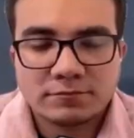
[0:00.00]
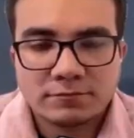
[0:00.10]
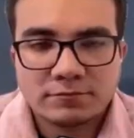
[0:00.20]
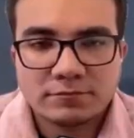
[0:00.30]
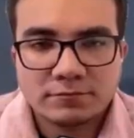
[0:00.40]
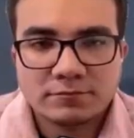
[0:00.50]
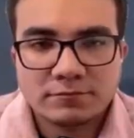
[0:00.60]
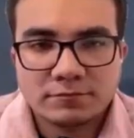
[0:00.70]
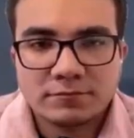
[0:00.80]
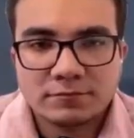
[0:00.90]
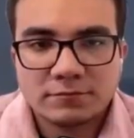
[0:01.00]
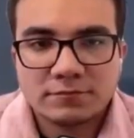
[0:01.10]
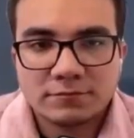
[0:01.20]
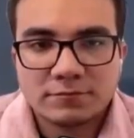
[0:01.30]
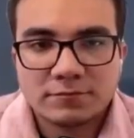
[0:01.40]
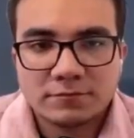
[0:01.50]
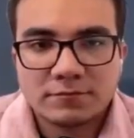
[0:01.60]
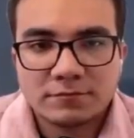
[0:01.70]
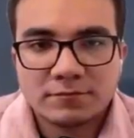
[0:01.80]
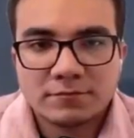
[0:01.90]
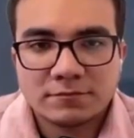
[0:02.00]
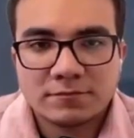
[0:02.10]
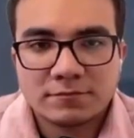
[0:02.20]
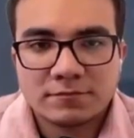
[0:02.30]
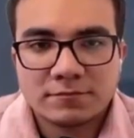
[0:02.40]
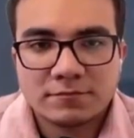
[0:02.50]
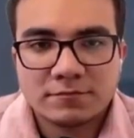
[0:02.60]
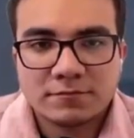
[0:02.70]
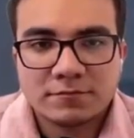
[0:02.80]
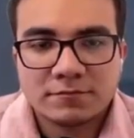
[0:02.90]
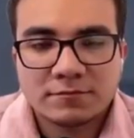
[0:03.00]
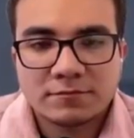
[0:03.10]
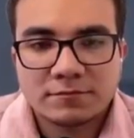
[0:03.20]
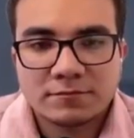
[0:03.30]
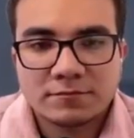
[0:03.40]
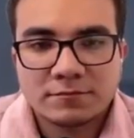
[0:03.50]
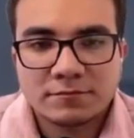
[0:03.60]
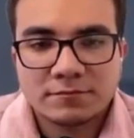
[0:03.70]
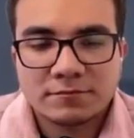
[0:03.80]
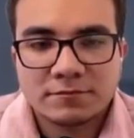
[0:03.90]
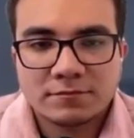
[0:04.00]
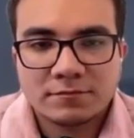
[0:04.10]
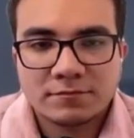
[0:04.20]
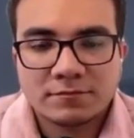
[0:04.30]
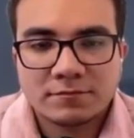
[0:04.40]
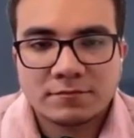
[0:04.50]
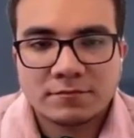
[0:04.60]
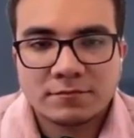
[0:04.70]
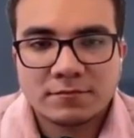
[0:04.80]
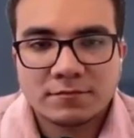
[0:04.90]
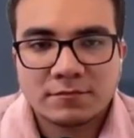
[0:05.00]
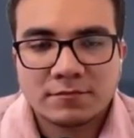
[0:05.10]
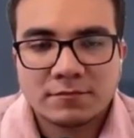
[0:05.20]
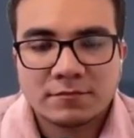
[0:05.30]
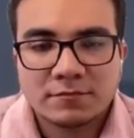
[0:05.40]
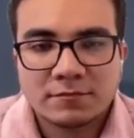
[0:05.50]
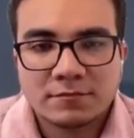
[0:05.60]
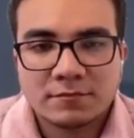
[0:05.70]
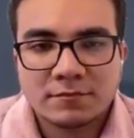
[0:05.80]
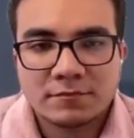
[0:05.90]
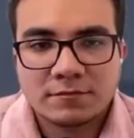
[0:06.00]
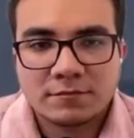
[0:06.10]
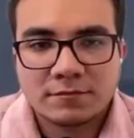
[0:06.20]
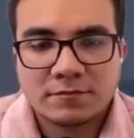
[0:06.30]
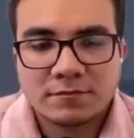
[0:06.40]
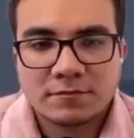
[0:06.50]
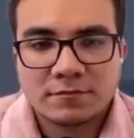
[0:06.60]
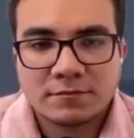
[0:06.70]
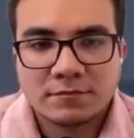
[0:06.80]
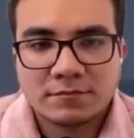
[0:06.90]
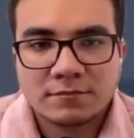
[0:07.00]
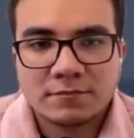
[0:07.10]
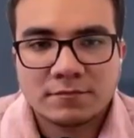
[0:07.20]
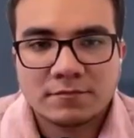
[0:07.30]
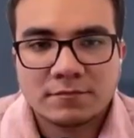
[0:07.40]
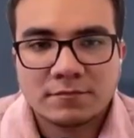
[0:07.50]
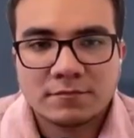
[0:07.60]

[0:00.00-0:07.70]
No words are spoken by the person on screen.